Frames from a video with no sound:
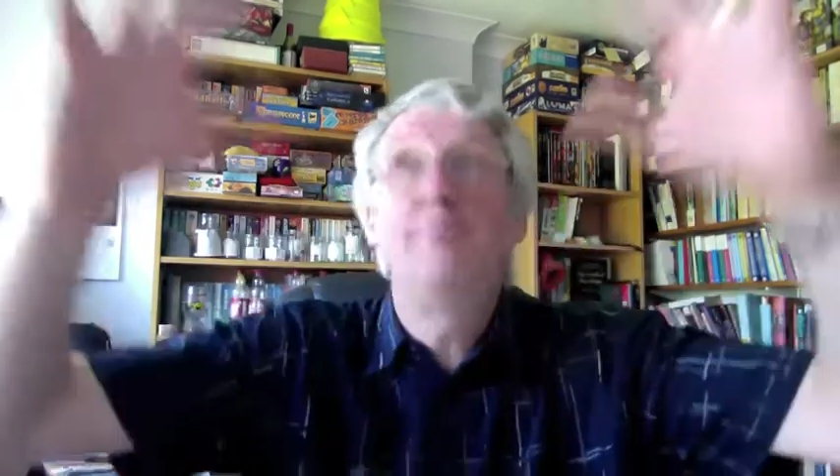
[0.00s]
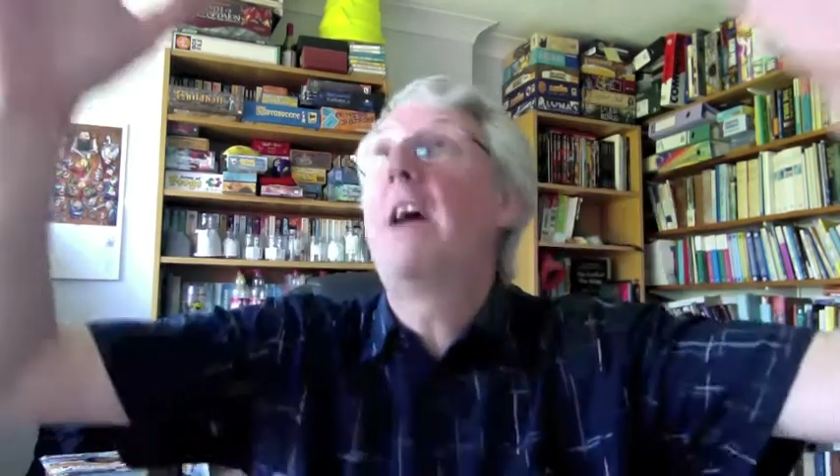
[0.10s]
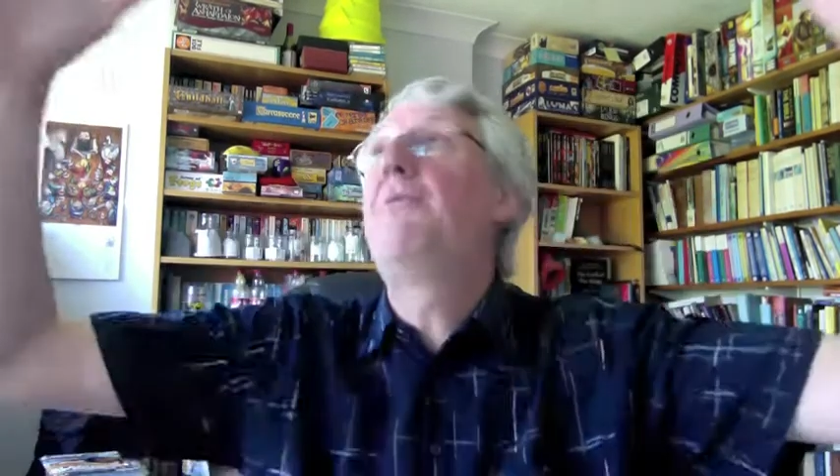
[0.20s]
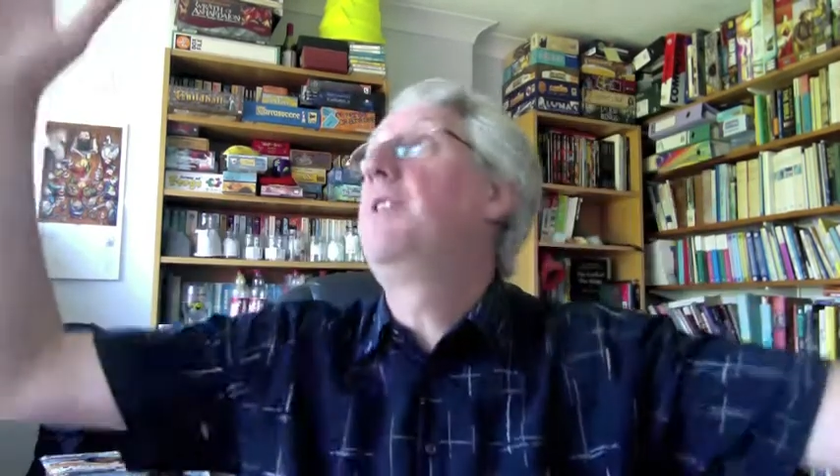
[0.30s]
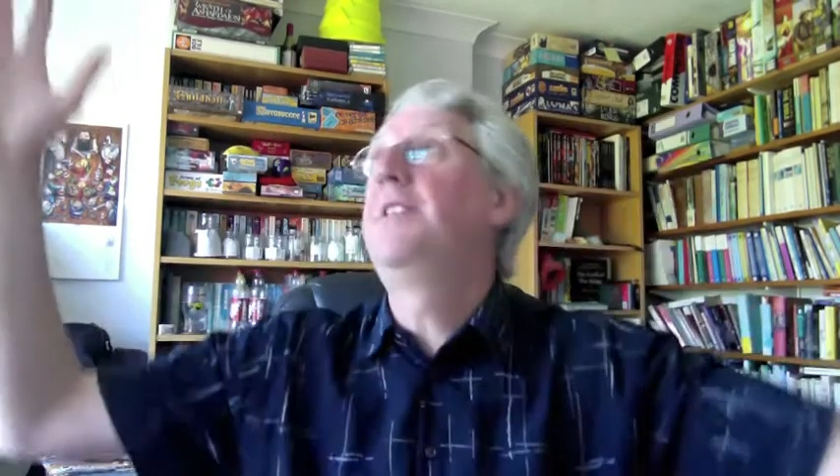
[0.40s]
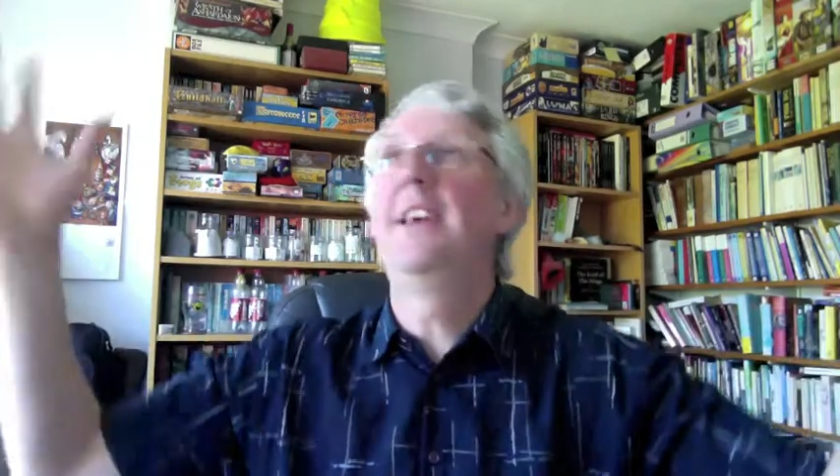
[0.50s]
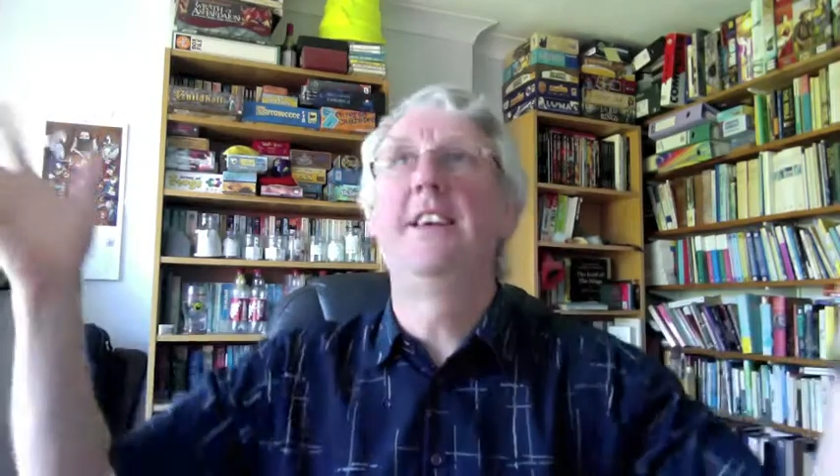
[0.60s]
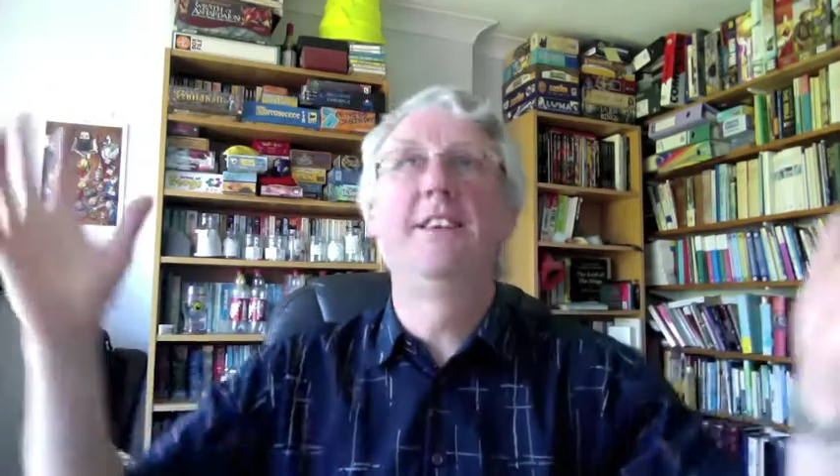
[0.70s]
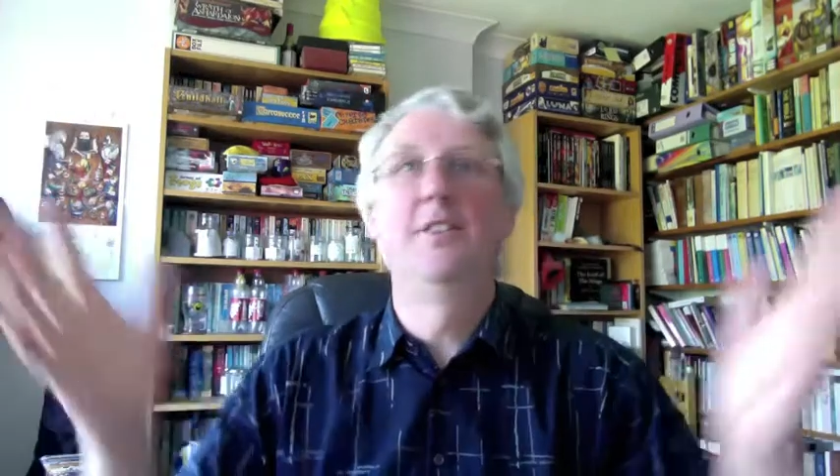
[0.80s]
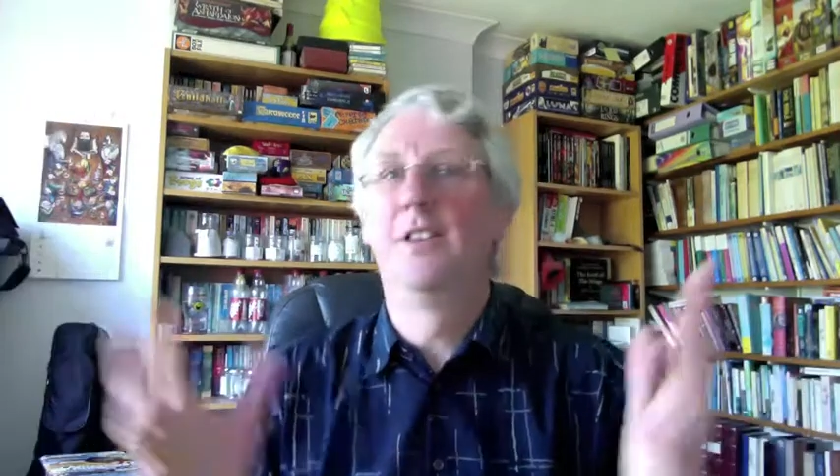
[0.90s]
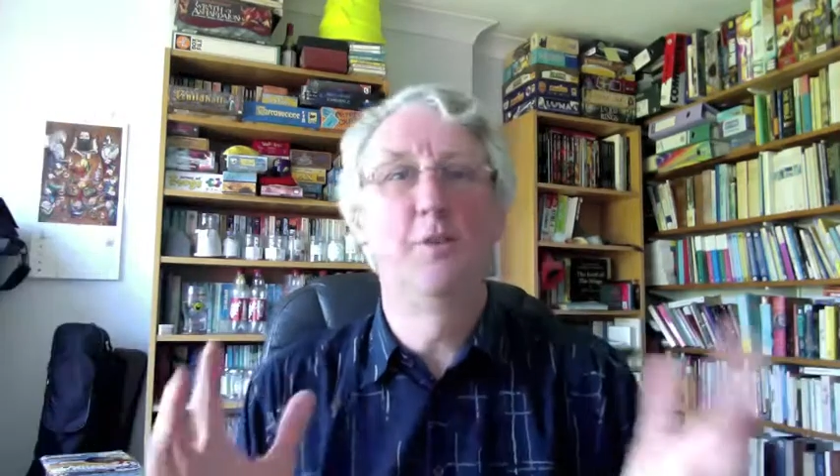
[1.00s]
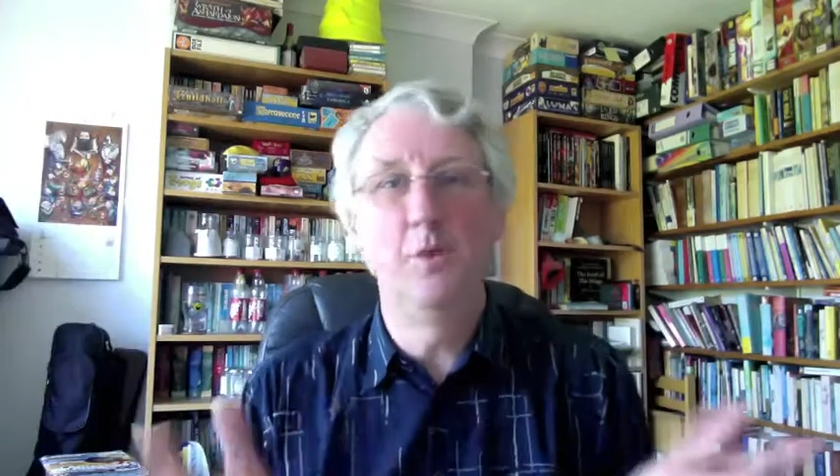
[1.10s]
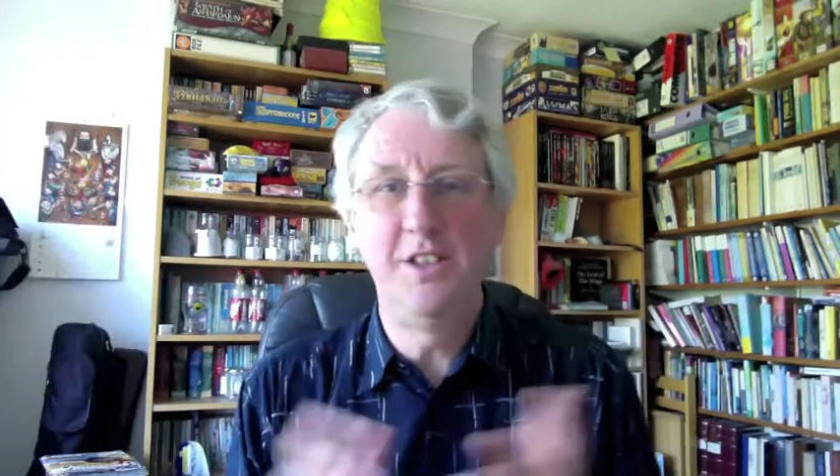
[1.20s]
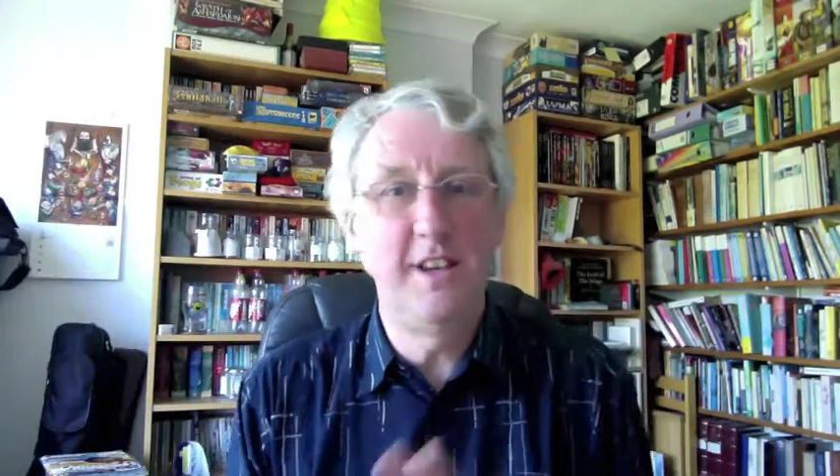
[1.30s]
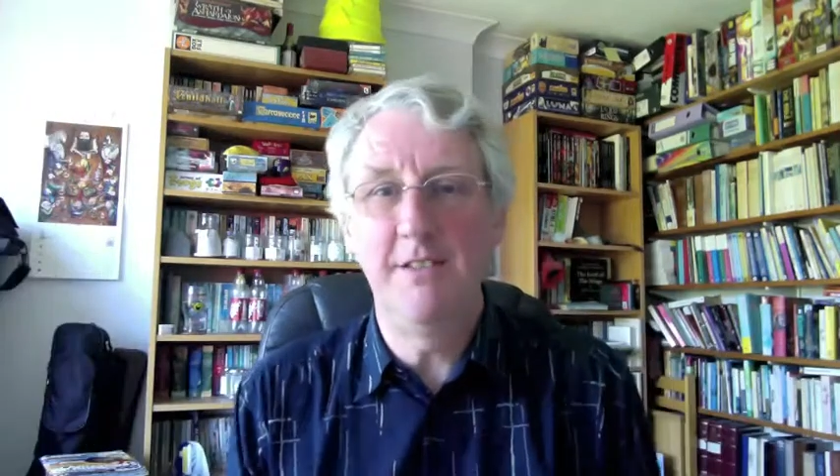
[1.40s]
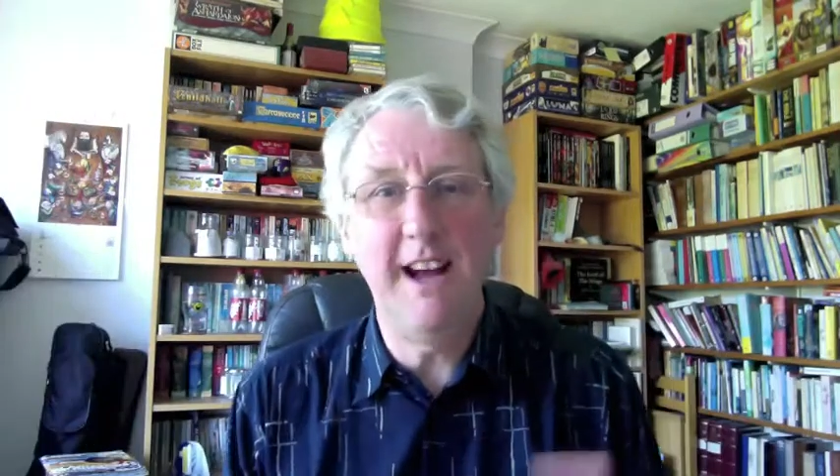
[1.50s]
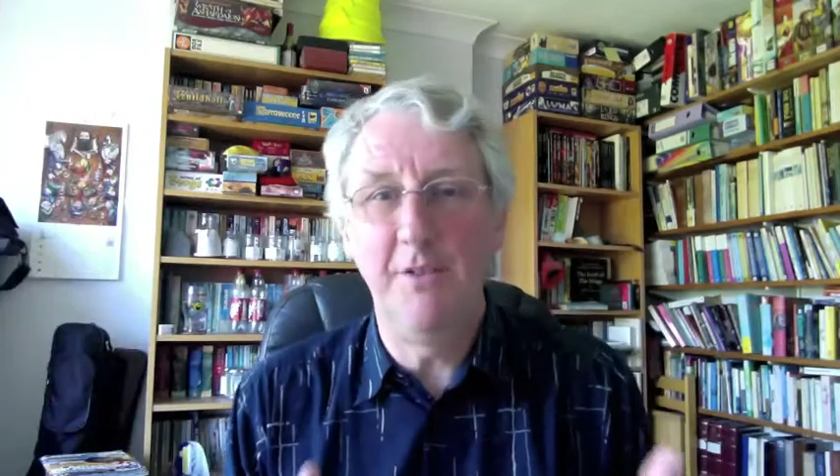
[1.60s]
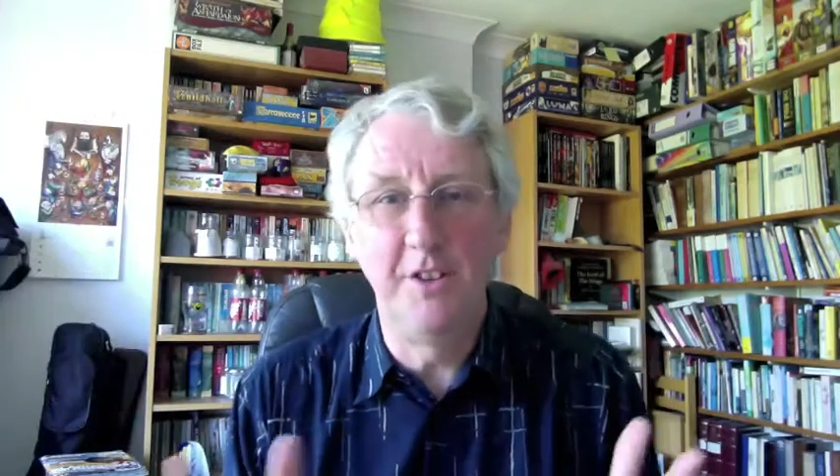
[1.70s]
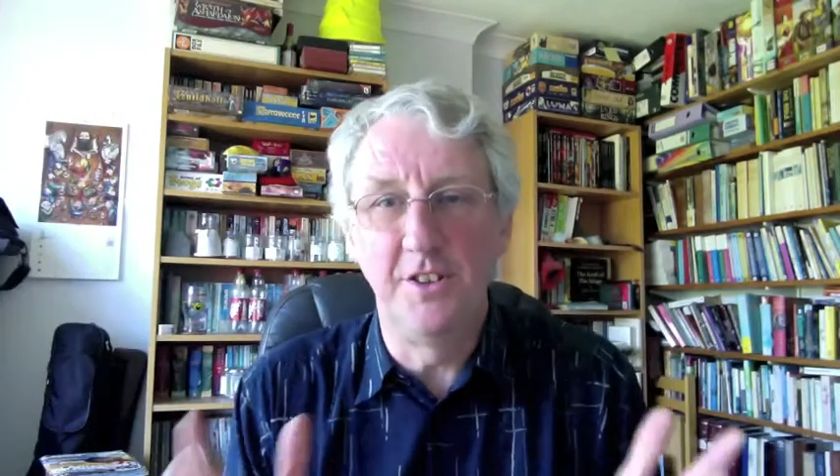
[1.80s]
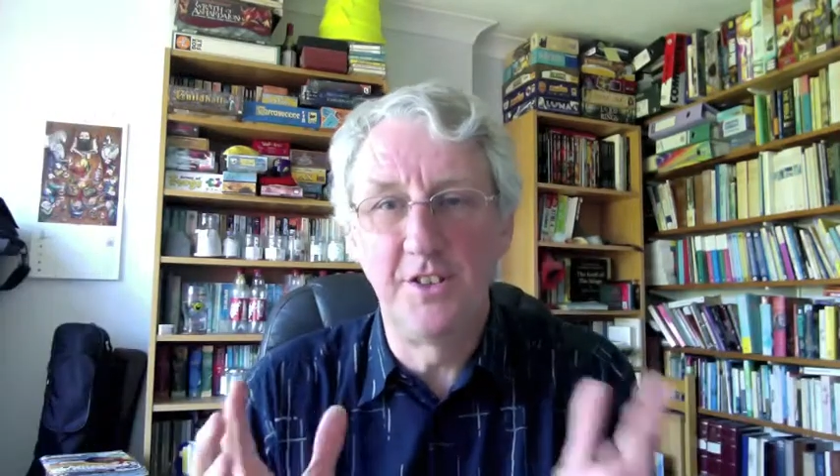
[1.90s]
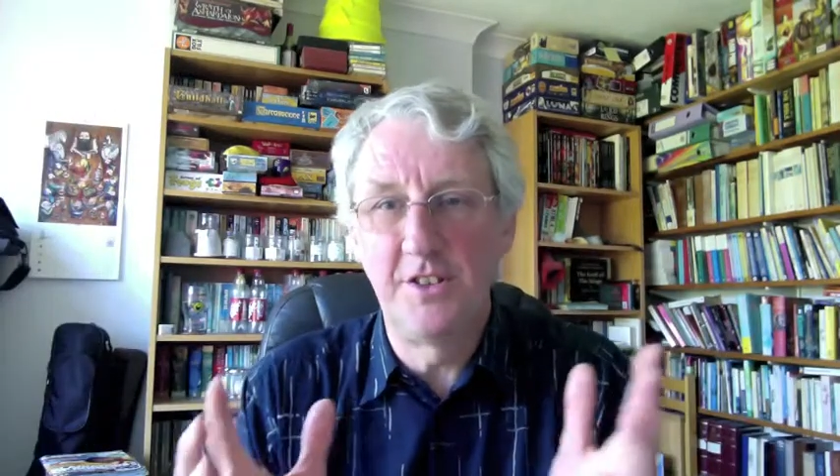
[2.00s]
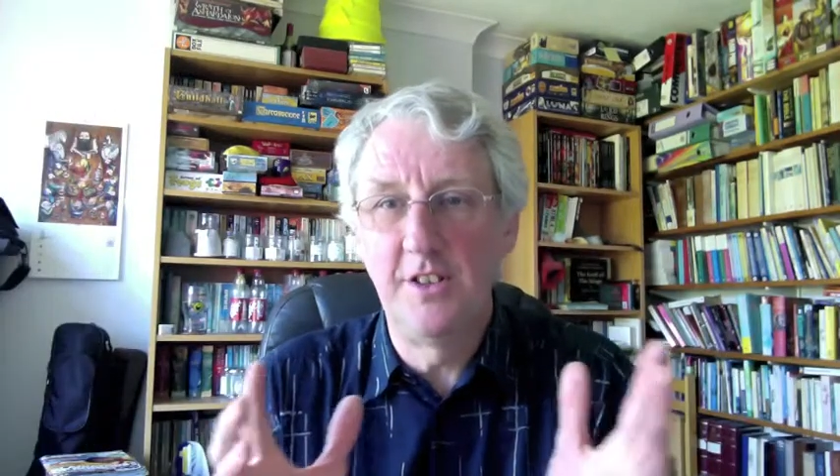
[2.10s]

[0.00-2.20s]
everything that we see around us,